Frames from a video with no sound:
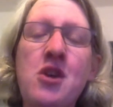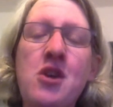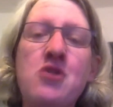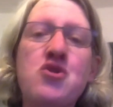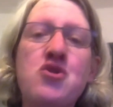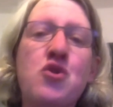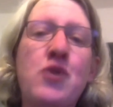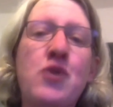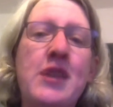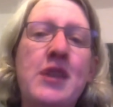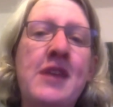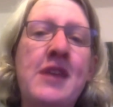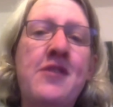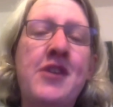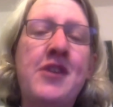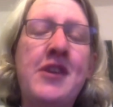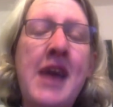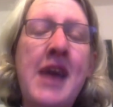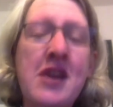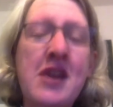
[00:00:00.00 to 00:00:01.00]
join in
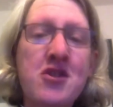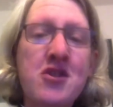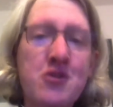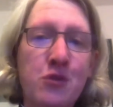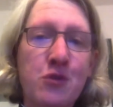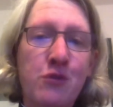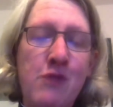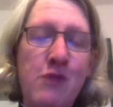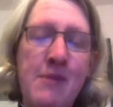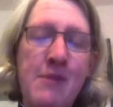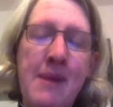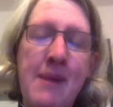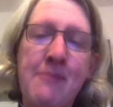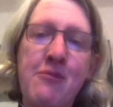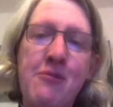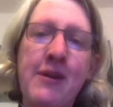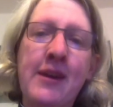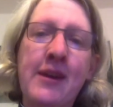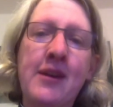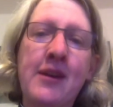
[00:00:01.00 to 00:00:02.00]
the national
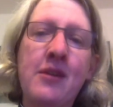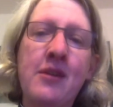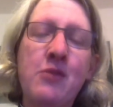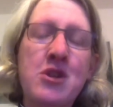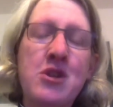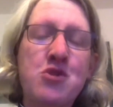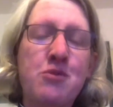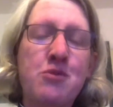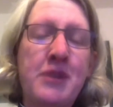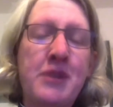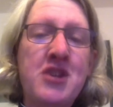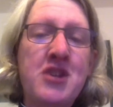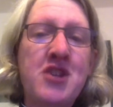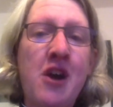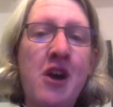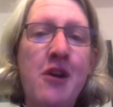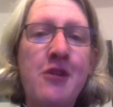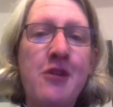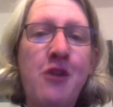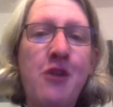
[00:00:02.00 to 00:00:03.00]
remembering, which will be
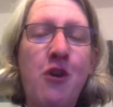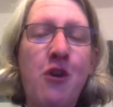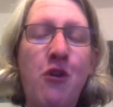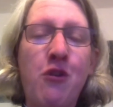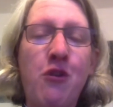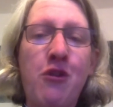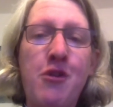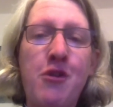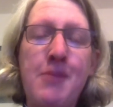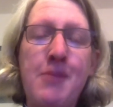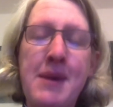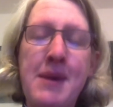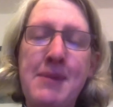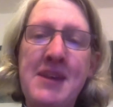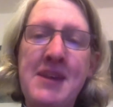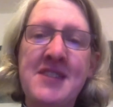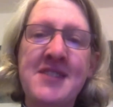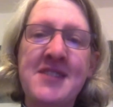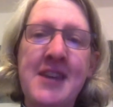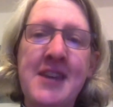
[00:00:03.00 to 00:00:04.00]
shown on the
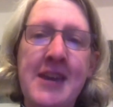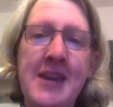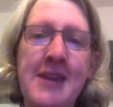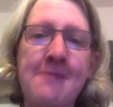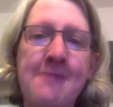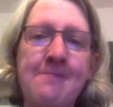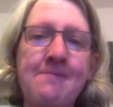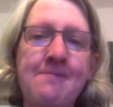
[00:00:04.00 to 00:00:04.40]
BBC.